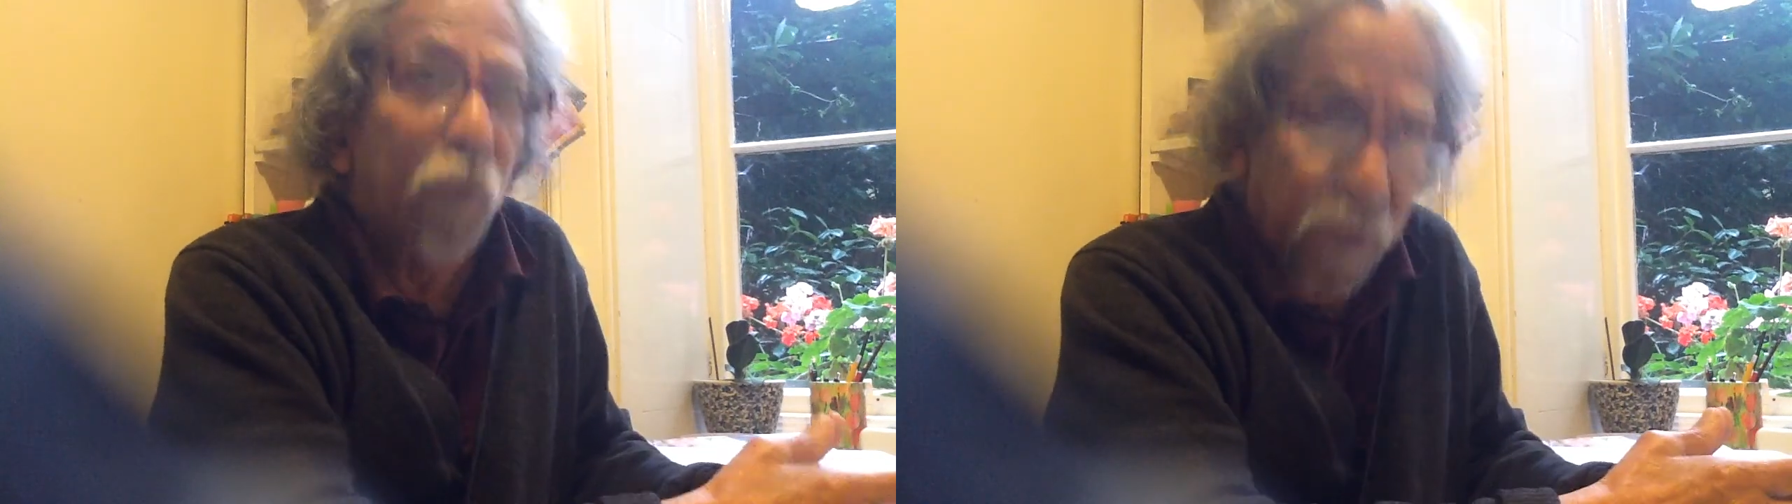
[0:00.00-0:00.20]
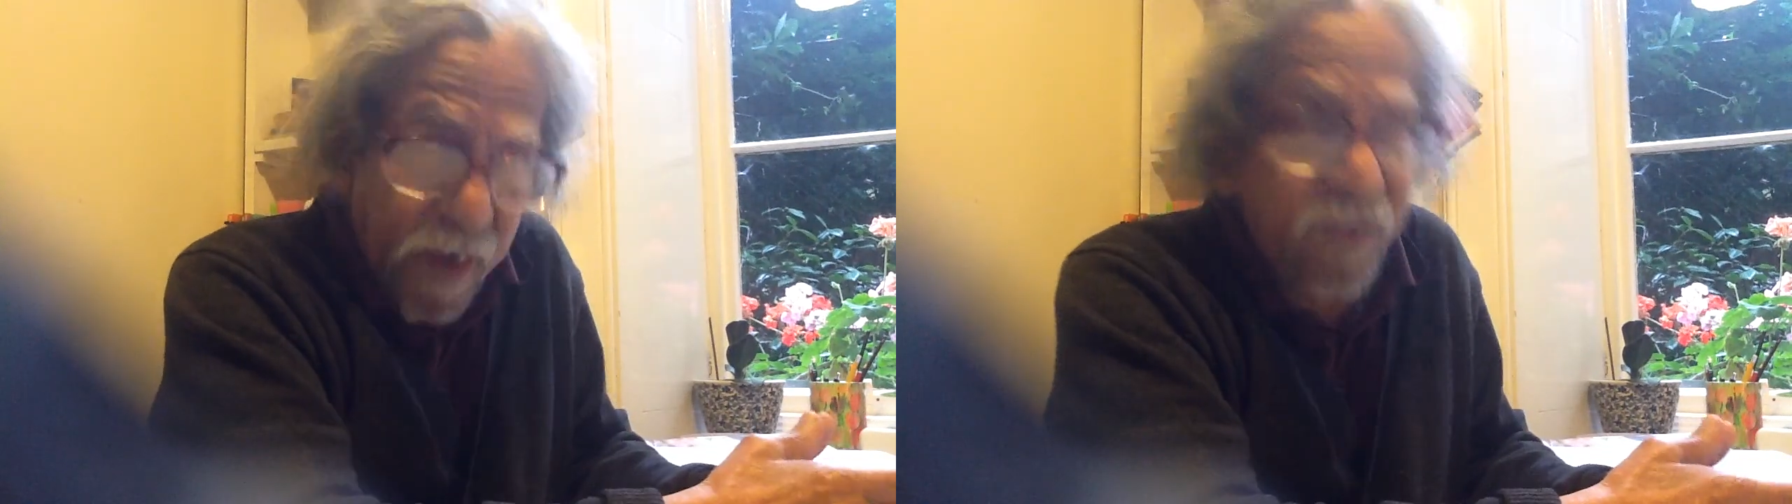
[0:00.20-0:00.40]

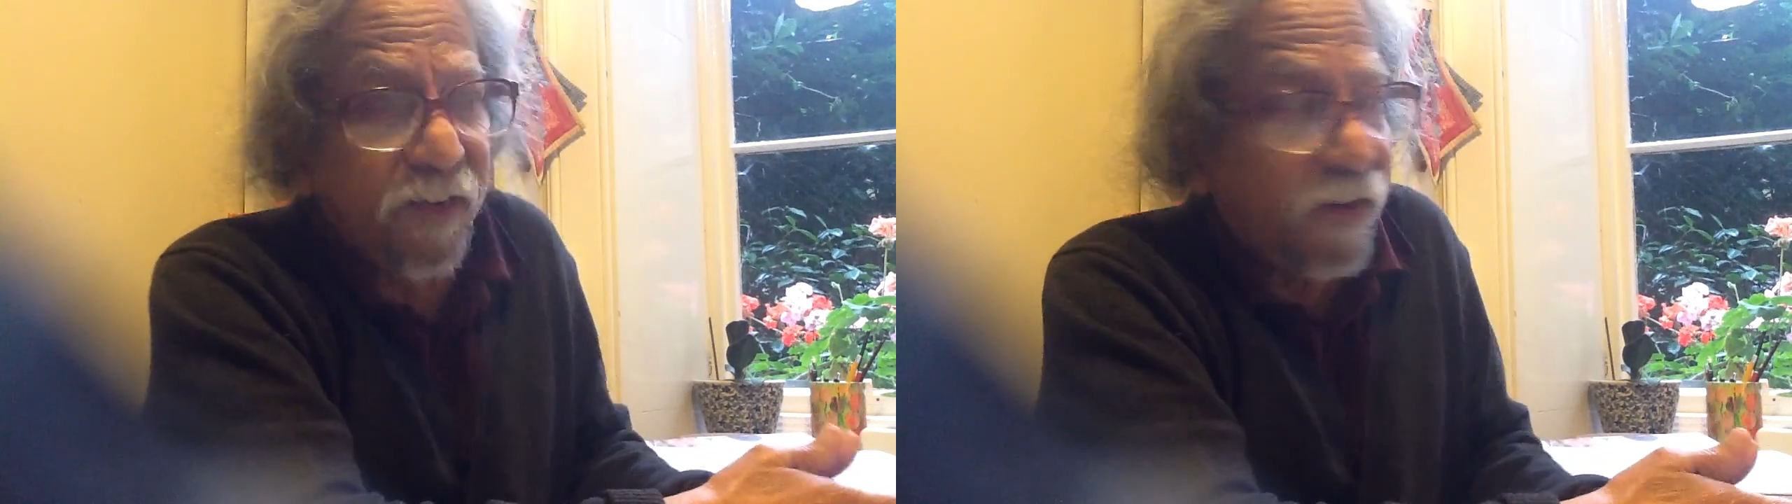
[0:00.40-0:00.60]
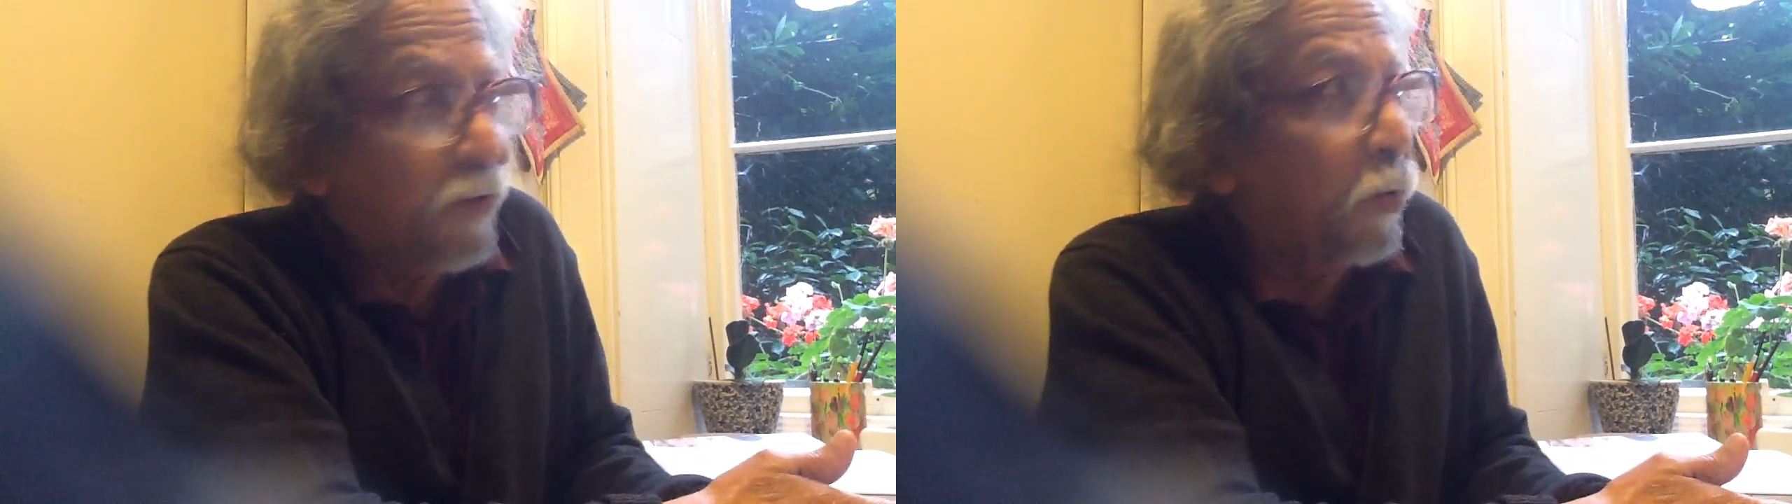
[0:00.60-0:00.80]
you change the
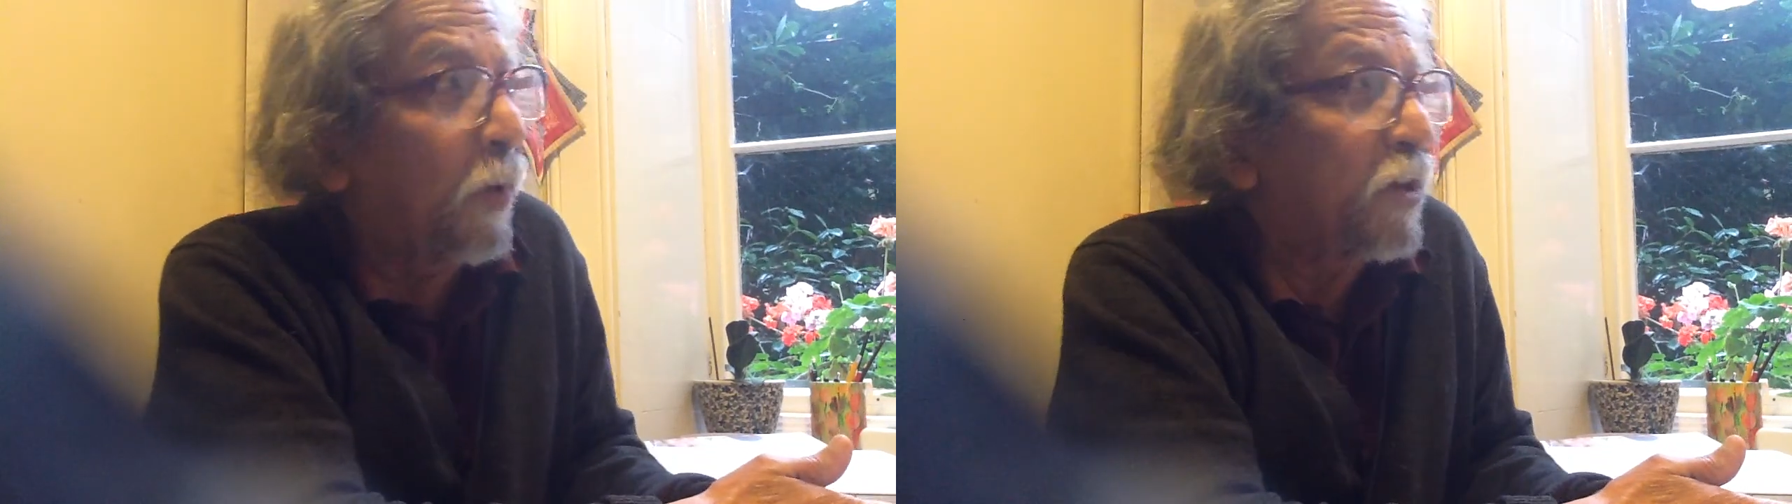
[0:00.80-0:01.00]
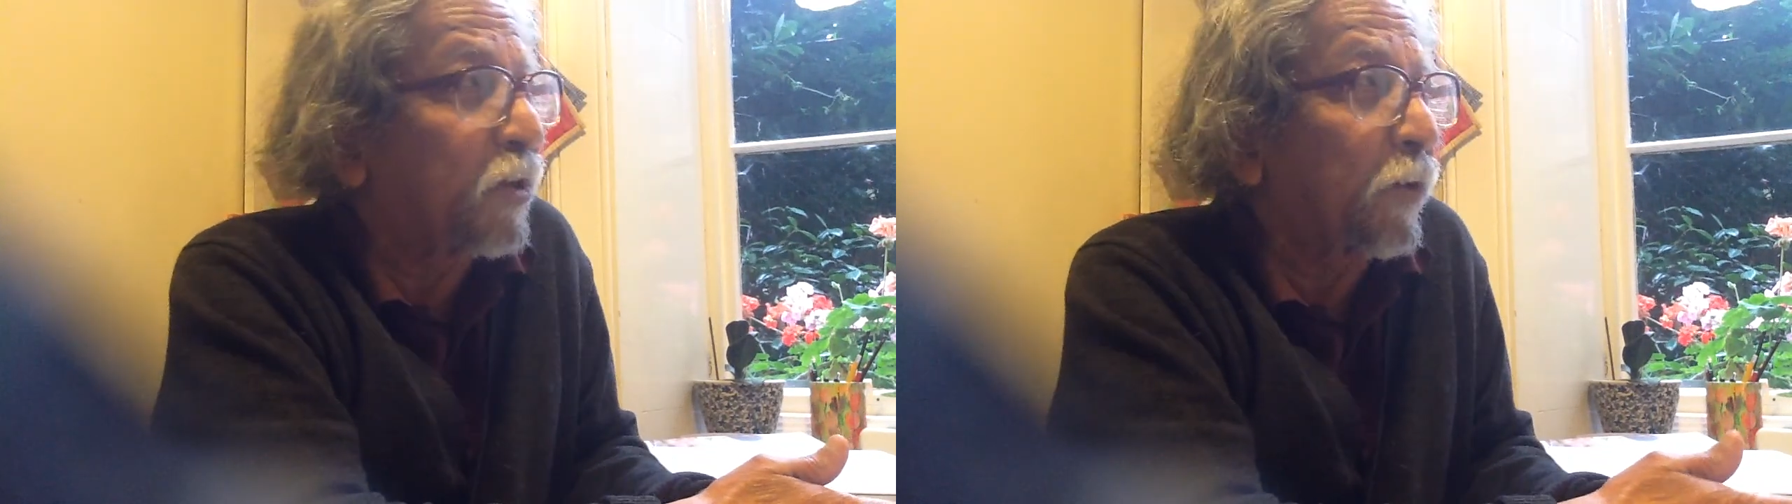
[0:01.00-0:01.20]

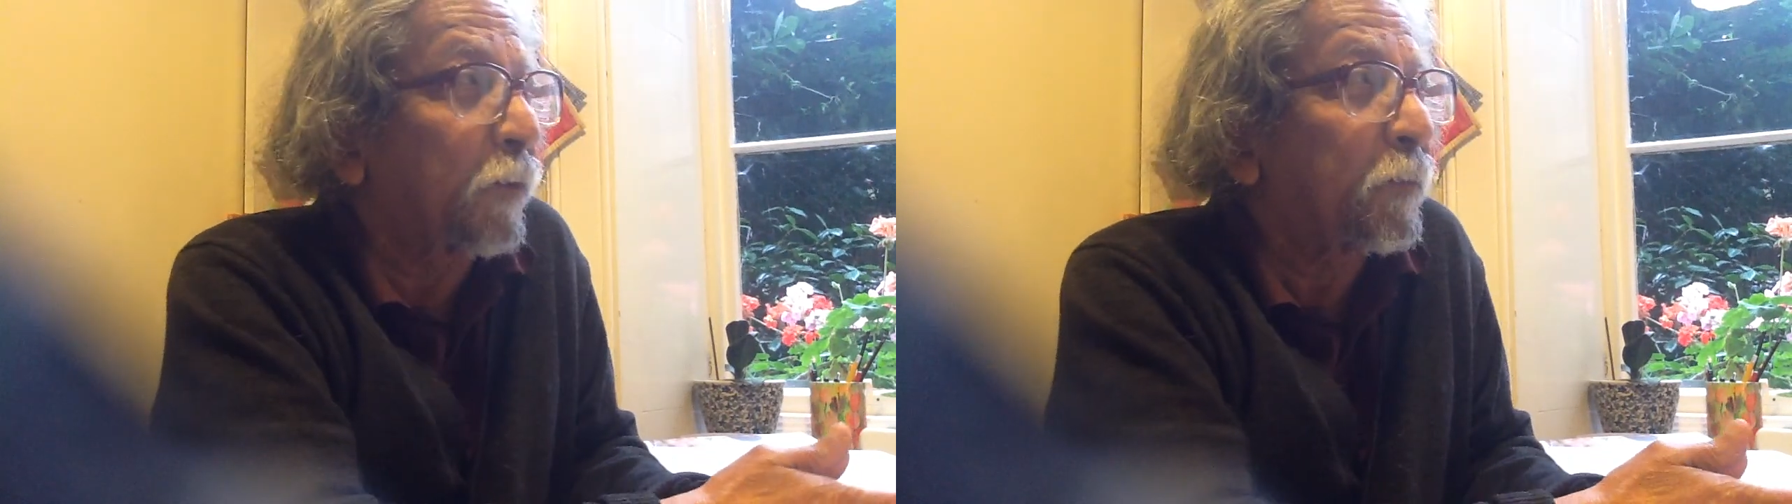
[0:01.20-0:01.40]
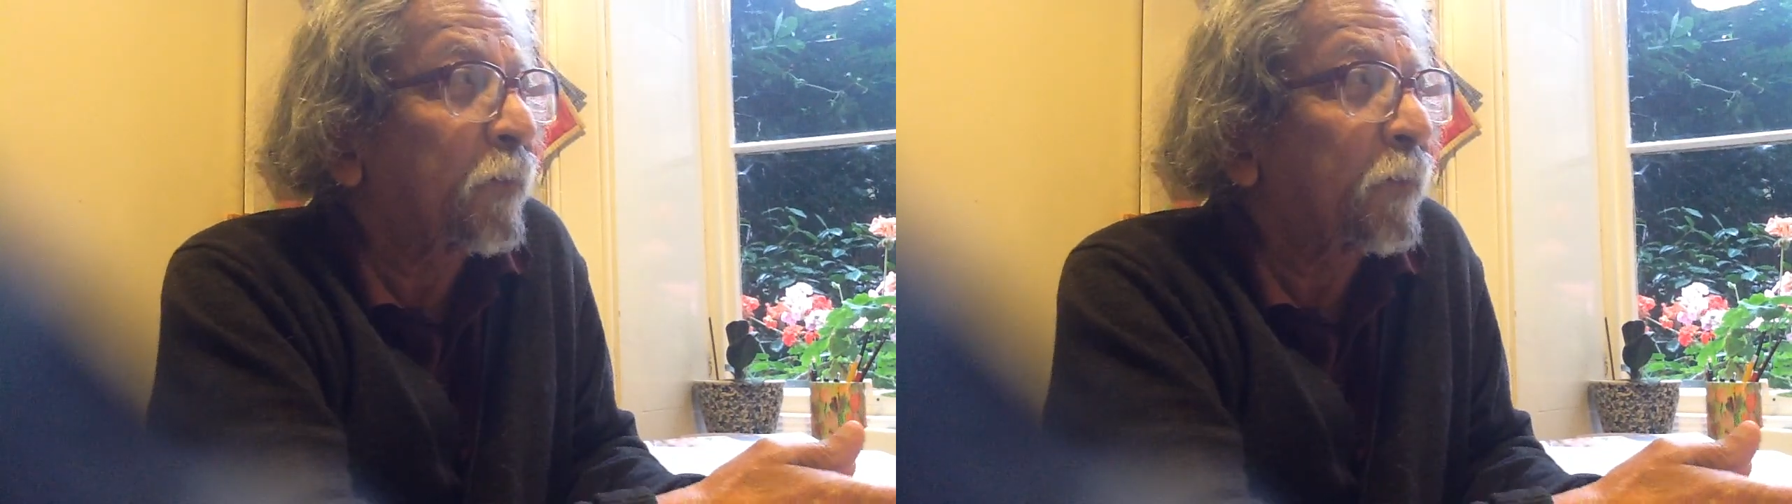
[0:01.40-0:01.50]
situation,